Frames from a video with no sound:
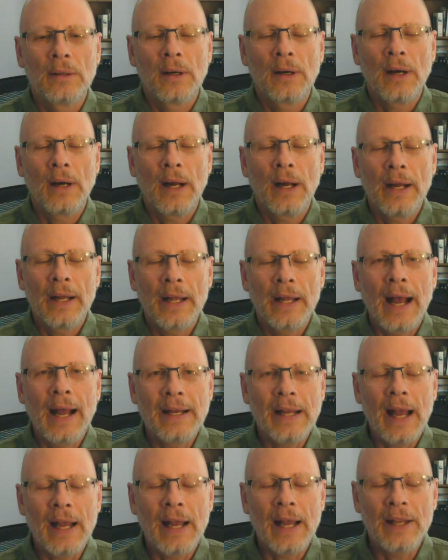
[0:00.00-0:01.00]

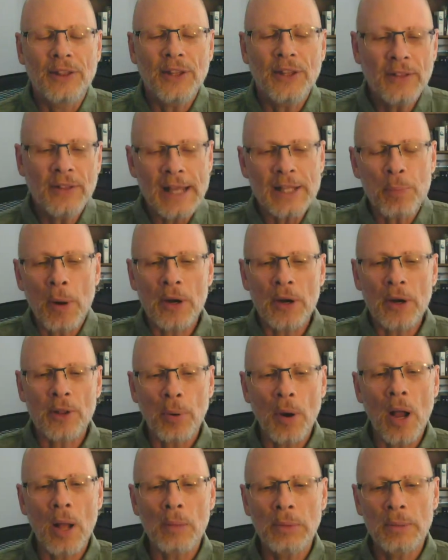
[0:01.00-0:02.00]
I think that's part of the
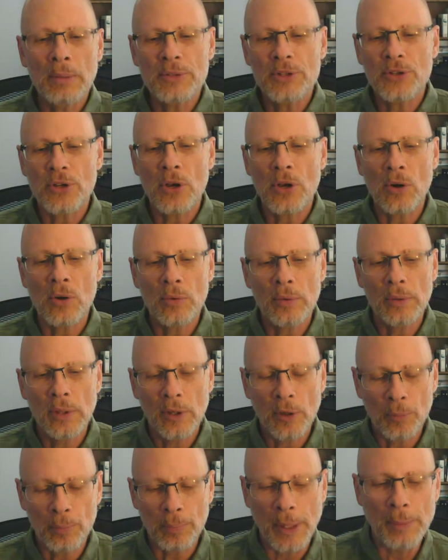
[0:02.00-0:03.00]
problem. So,
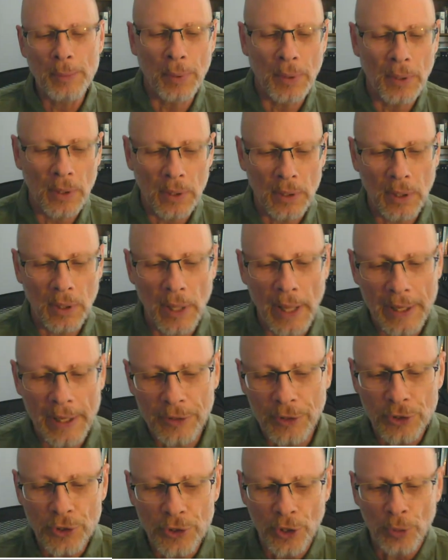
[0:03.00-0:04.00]
people
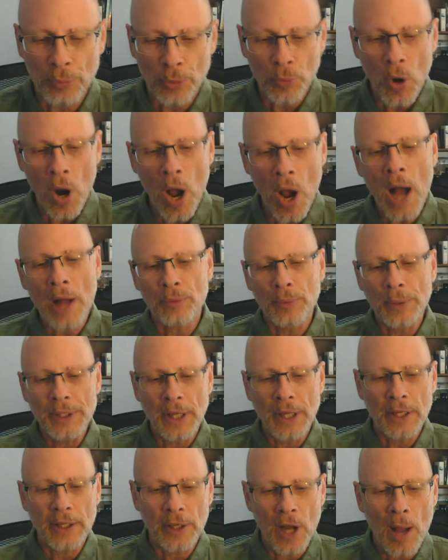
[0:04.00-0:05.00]
like the term ROT,
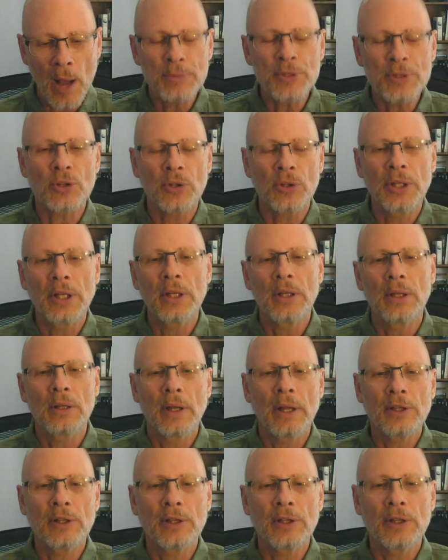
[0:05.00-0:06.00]
redundant, obsolete,
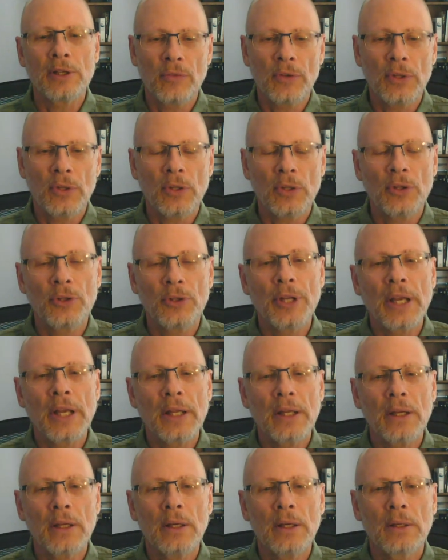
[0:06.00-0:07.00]
and trivial
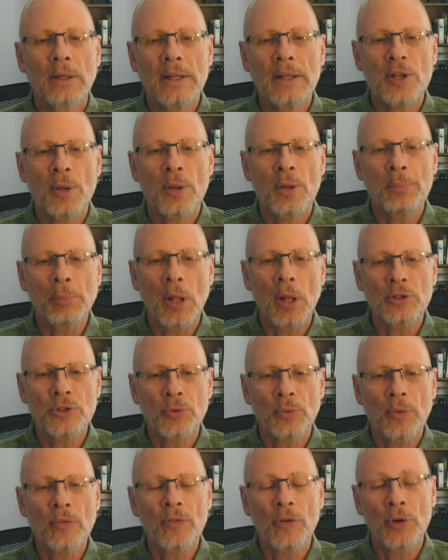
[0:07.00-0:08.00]
data. And some people
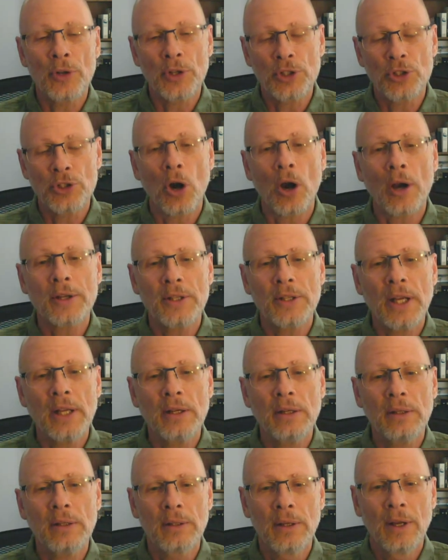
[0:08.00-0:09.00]
also refer to dark
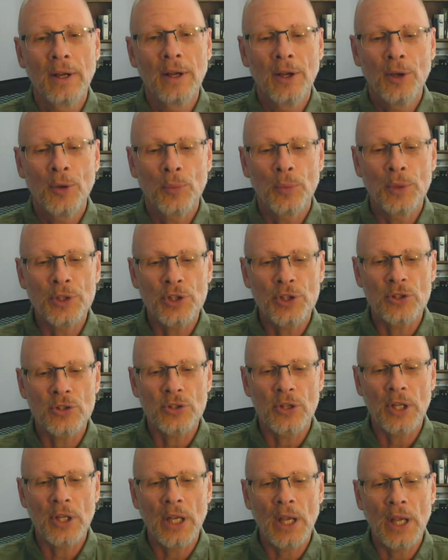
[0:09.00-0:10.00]
data, which is